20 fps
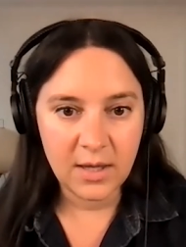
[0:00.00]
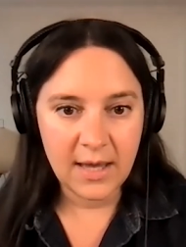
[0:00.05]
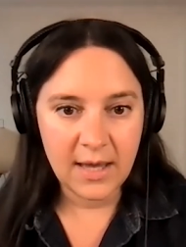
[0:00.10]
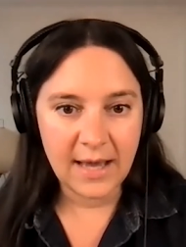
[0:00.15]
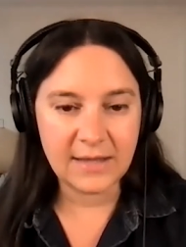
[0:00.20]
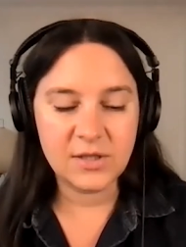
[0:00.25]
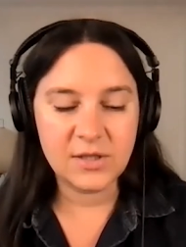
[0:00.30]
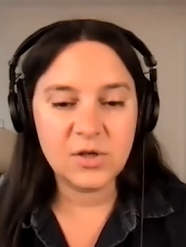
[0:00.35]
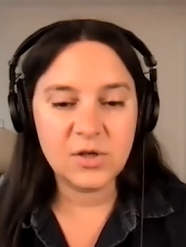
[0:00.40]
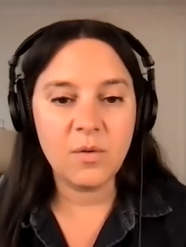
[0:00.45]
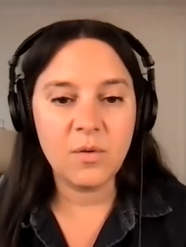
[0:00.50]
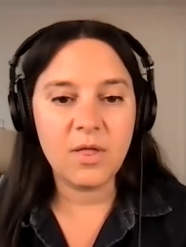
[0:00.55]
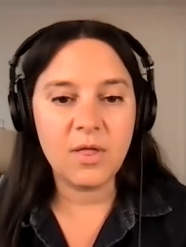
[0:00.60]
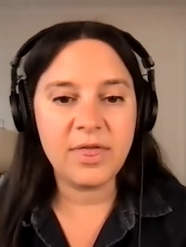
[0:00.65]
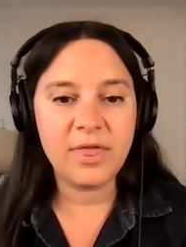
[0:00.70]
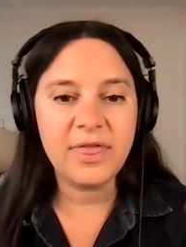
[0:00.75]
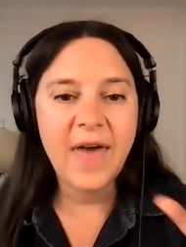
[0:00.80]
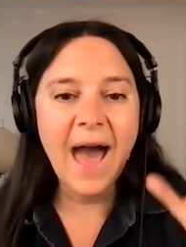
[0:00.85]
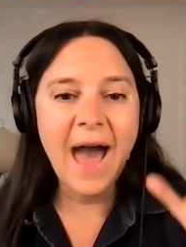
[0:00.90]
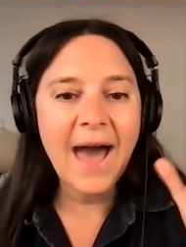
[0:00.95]
And so
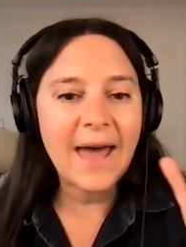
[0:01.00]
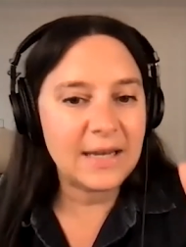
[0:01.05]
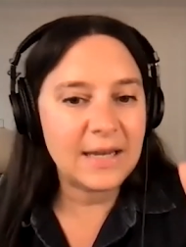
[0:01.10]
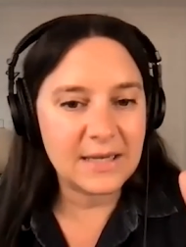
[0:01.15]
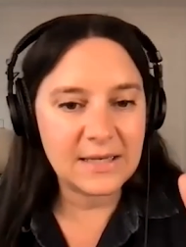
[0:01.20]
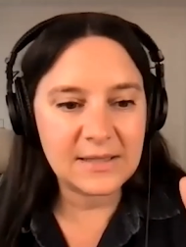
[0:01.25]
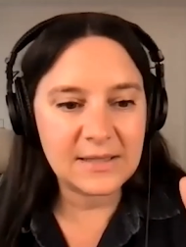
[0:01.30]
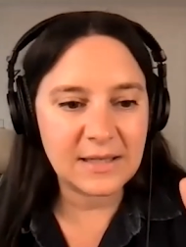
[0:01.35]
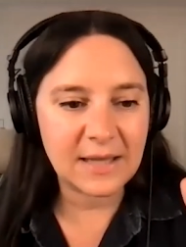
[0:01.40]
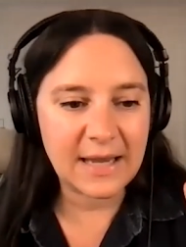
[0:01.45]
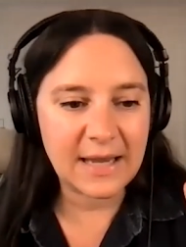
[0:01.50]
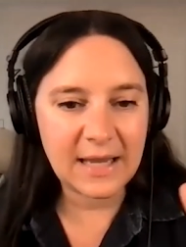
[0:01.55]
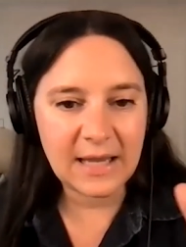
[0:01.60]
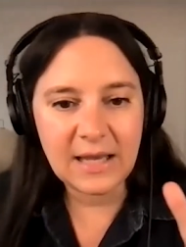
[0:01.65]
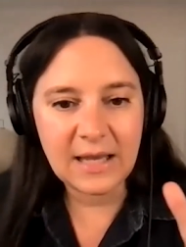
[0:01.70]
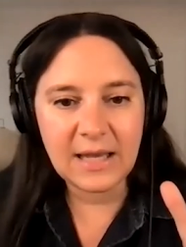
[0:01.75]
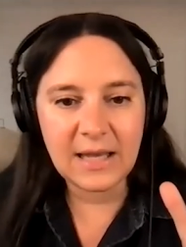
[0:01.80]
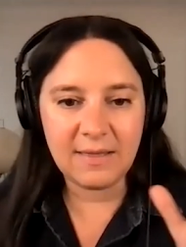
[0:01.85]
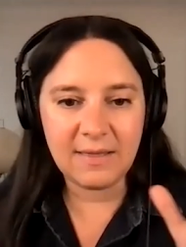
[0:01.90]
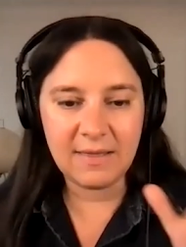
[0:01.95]
that is
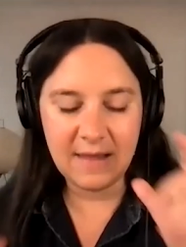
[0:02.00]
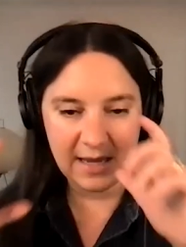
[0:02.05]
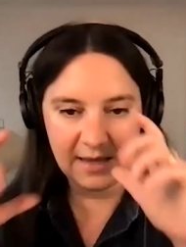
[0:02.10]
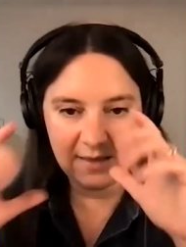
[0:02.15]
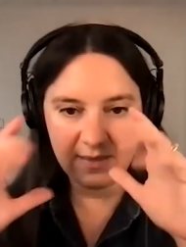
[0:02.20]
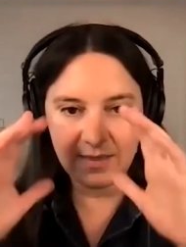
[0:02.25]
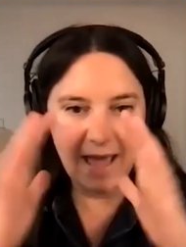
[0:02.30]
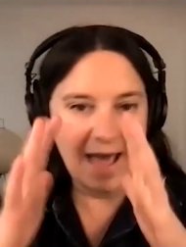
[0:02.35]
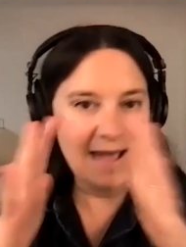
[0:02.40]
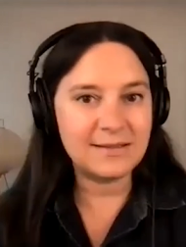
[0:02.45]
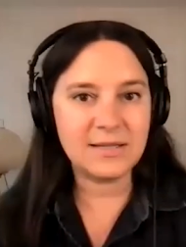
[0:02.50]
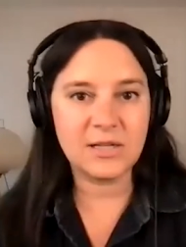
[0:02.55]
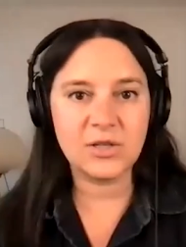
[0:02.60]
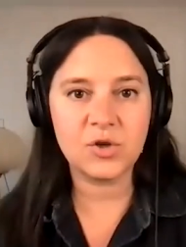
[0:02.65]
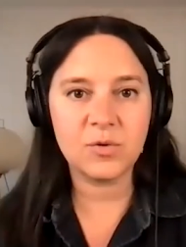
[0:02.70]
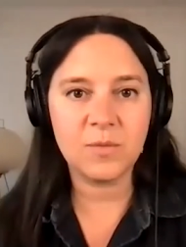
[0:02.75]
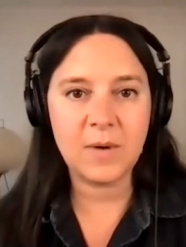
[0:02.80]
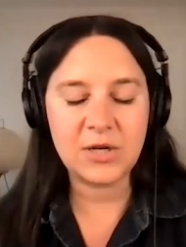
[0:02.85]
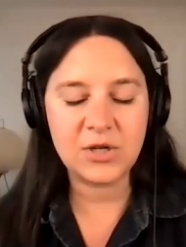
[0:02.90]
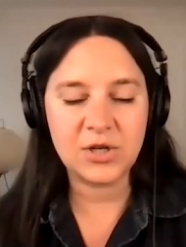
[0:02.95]
like in in that
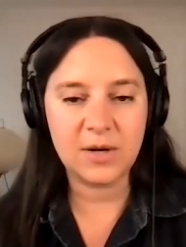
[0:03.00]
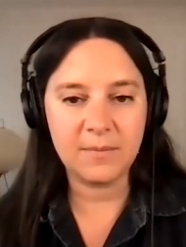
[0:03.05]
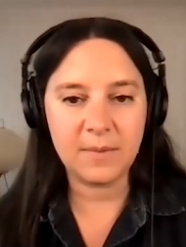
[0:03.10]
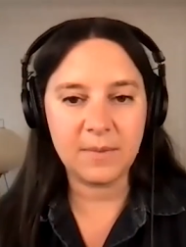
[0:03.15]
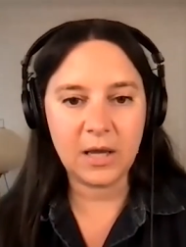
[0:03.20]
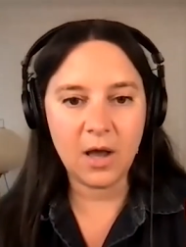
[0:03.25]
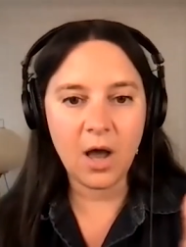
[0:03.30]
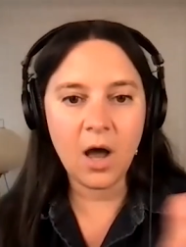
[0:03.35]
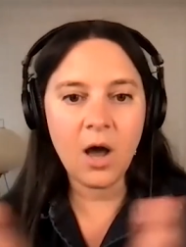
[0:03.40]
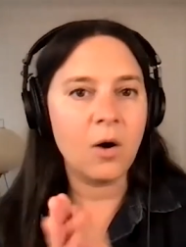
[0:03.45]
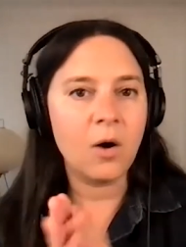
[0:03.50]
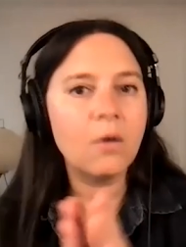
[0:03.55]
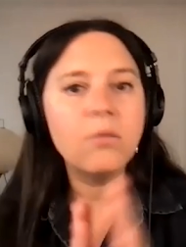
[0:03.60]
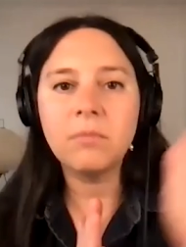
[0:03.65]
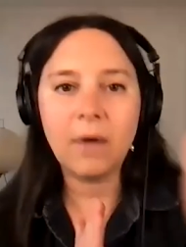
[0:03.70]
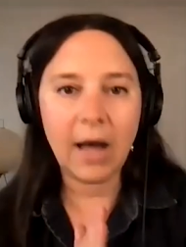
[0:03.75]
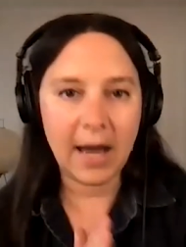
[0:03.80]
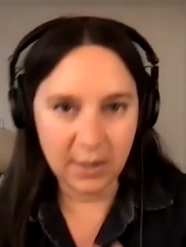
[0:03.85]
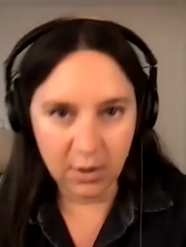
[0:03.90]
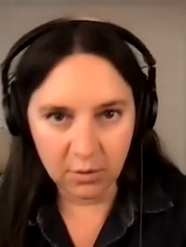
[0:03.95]
situation I'm like,
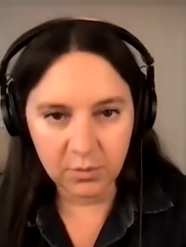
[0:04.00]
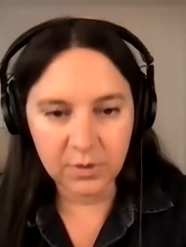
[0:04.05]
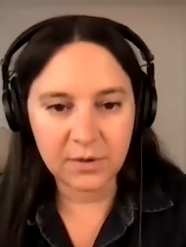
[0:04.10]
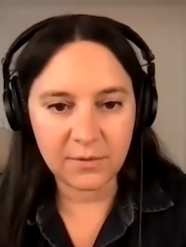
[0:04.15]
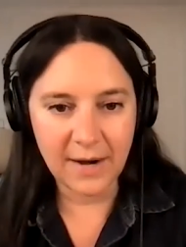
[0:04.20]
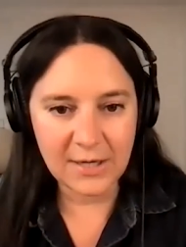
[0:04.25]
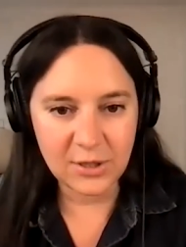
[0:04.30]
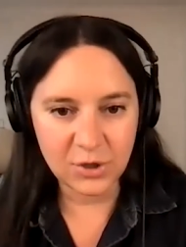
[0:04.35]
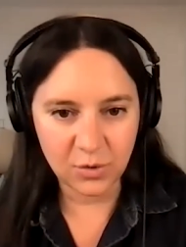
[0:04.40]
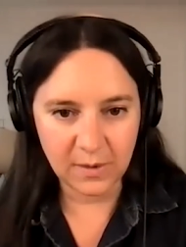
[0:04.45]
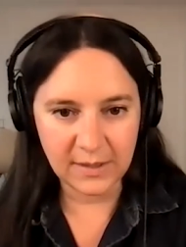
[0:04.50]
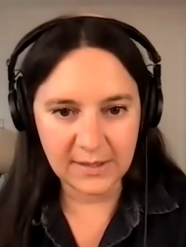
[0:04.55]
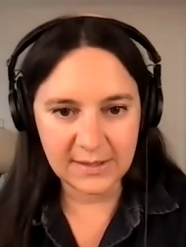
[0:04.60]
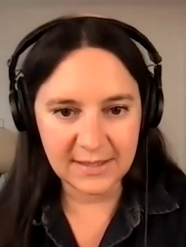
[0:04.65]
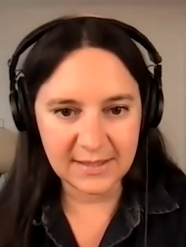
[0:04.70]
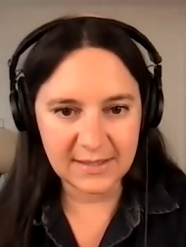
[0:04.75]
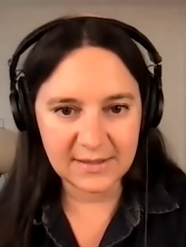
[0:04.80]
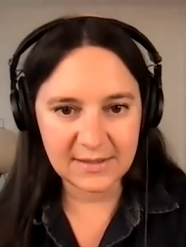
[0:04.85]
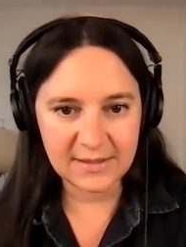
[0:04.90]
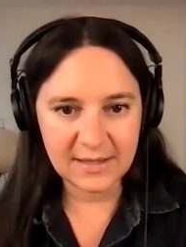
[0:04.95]
"Oh, I know what the right choice
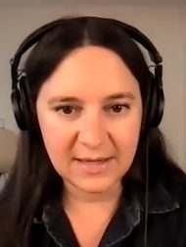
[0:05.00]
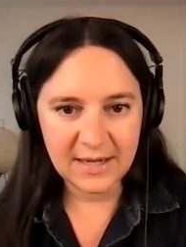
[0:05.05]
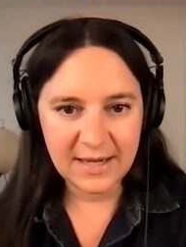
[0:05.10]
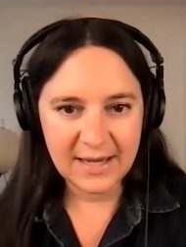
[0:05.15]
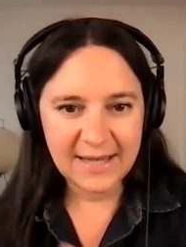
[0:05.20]
is."